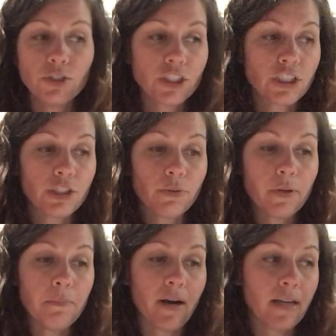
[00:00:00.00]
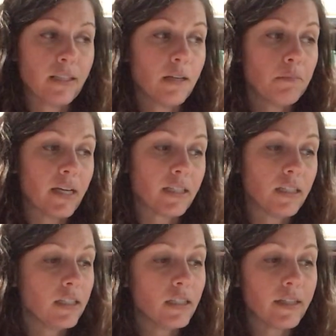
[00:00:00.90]
Just to remind them that
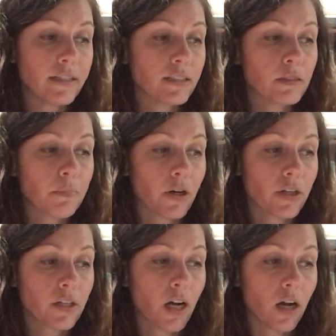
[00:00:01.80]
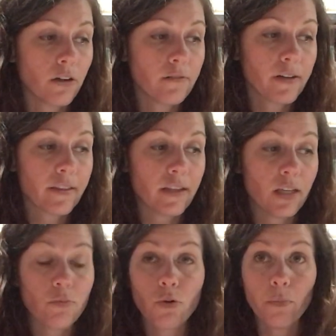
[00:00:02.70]
he is part of
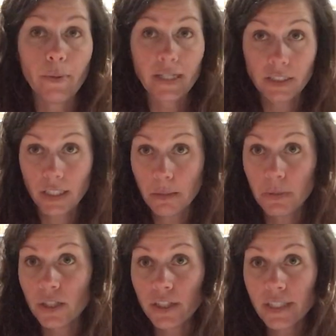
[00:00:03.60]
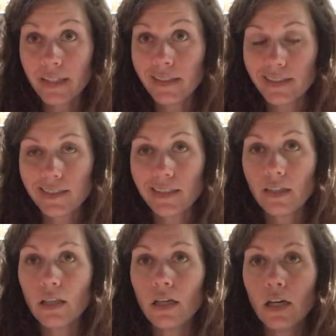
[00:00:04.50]
the Romantic period
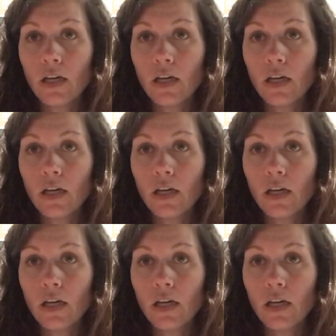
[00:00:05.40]
still.